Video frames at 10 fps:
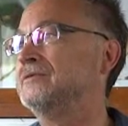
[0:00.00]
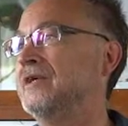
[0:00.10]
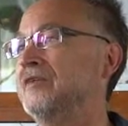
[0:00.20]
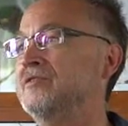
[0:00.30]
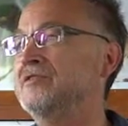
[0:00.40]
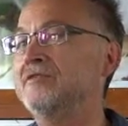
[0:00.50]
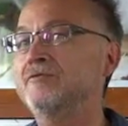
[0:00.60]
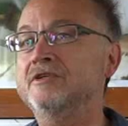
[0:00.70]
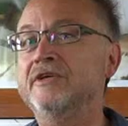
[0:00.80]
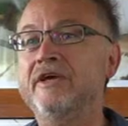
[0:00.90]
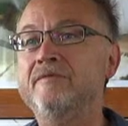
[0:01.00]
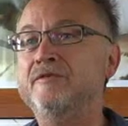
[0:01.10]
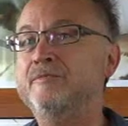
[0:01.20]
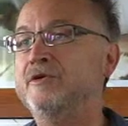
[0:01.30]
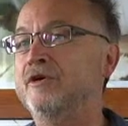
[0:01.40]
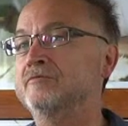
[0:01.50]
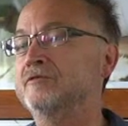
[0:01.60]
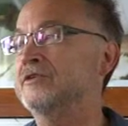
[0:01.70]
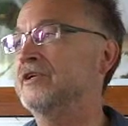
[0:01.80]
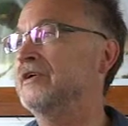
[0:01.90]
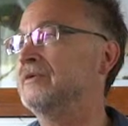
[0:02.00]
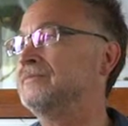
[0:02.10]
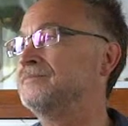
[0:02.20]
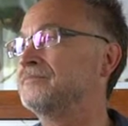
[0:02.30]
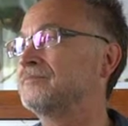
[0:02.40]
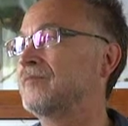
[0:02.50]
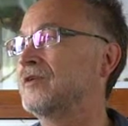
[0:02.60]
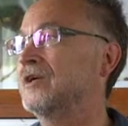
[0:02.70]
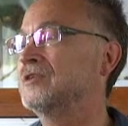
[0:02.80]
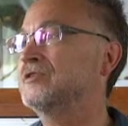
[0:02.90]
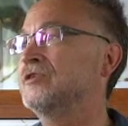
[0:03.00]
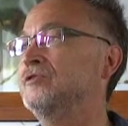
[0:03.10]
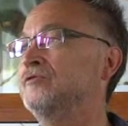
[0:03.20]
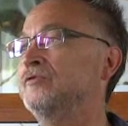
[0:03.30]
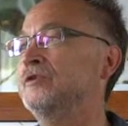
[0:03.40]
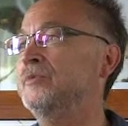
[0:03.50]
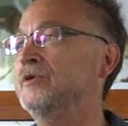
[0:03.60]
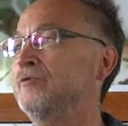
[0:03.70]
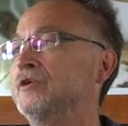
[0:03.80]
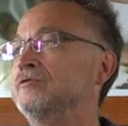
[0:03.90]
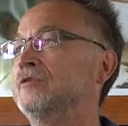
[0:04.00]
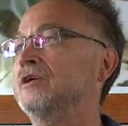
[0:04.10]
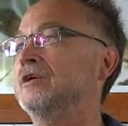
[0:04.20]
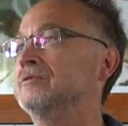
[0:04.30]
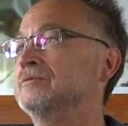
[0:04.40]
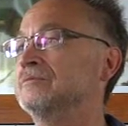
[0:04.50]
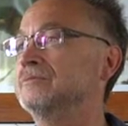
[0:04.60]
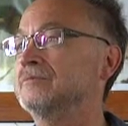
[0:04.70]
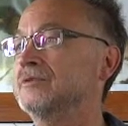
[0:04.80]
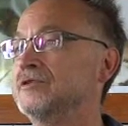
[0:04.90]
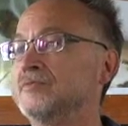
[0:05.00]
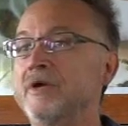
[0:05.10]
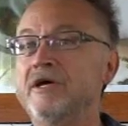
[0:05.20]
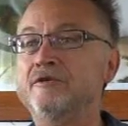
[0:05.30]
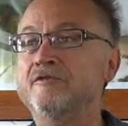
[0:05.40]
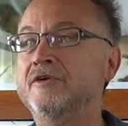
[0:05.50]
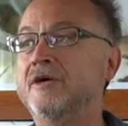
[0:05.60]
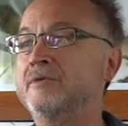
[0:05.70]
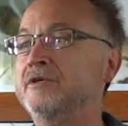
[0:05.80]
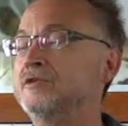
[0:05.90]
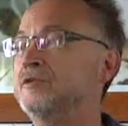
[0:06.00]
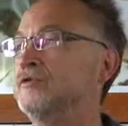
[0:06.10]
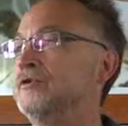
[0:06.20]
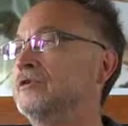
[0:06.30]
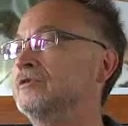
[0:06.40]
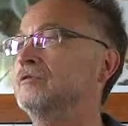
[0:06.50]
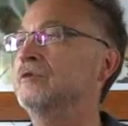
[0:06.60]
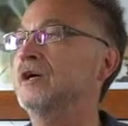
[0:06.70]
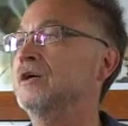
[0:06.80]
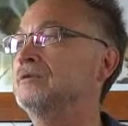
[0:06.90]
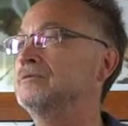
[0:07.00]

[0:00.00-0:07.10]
Everything what came will be gone one day. And still you will be what you are. In spite of coming and going, you are.